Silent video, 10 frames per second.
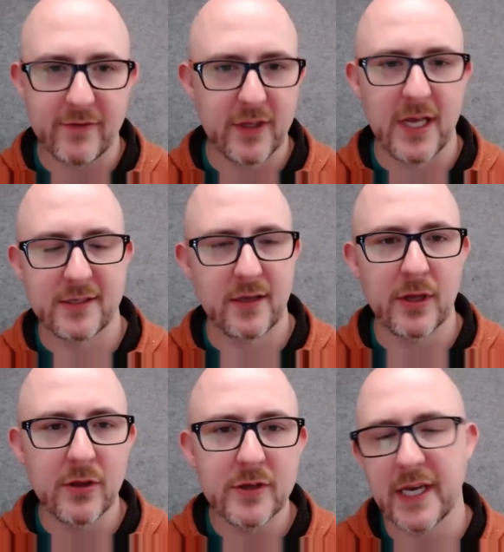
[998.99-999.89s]
the last time I
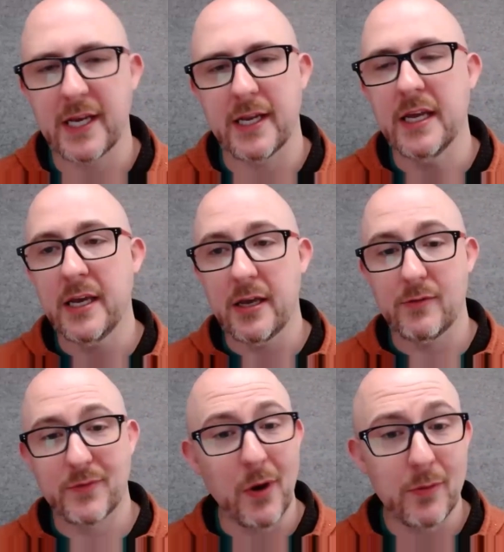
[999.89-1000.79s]
looked at it. And
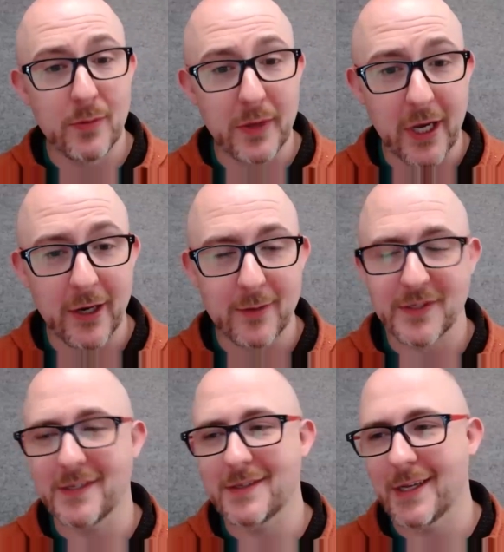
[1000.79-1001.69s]
it's probably gone up
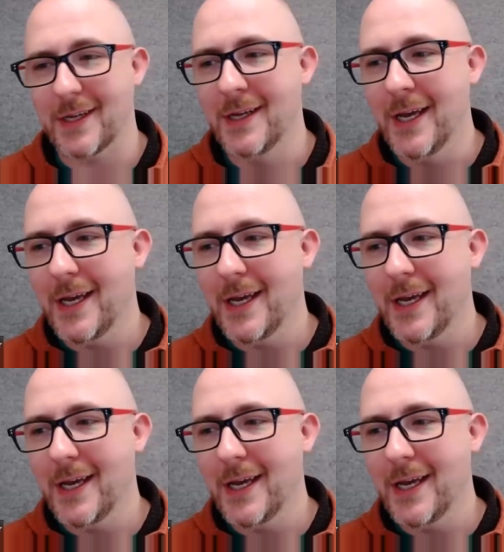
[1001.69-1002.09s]
since then.